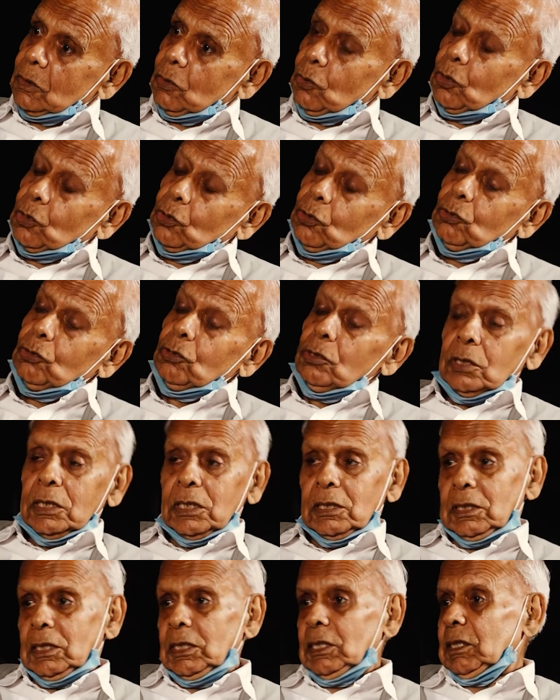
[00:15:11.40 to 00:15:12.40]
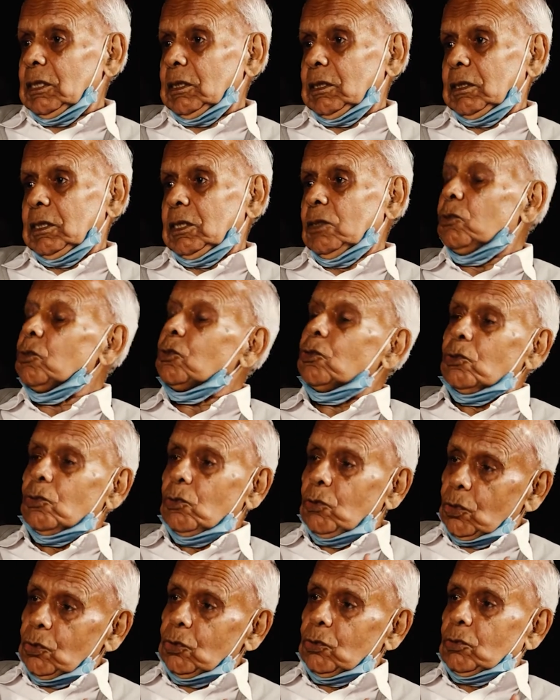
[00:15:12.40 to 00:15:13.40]
Urdu or Hindi?
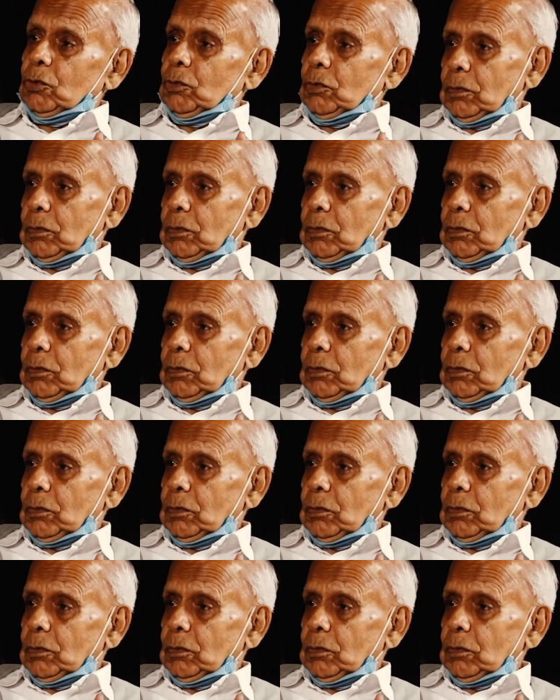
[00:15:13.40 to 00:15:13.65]
Urdu.